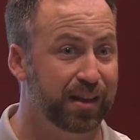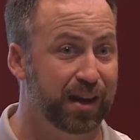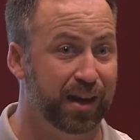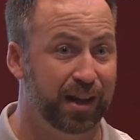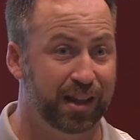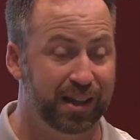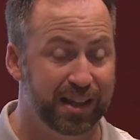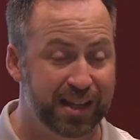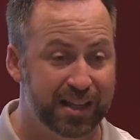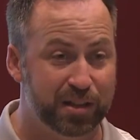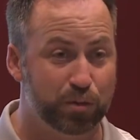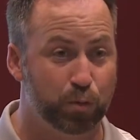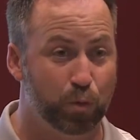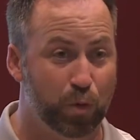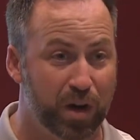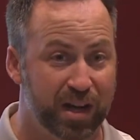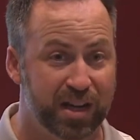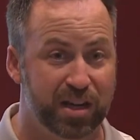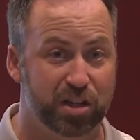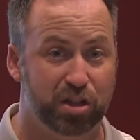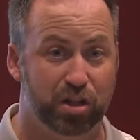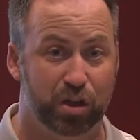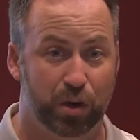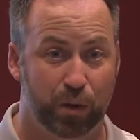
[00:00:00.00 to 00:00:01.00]
at least
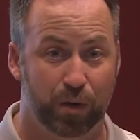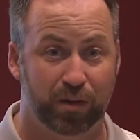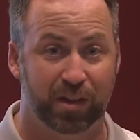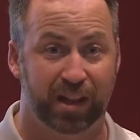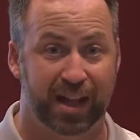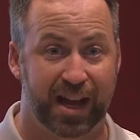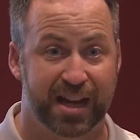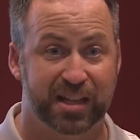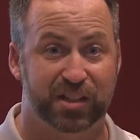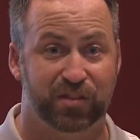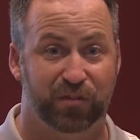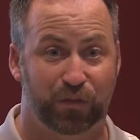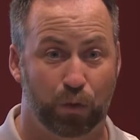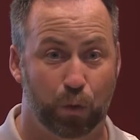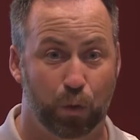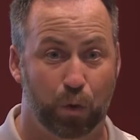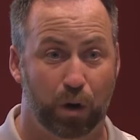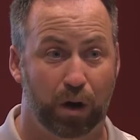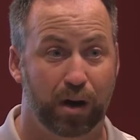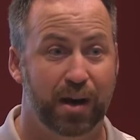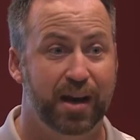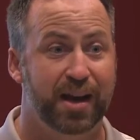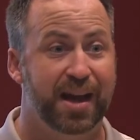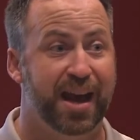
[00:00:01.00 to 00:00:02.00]
one issue of the last
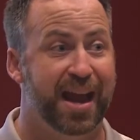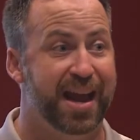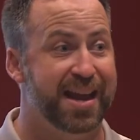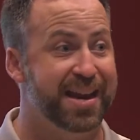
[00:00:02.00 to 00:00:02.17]
4,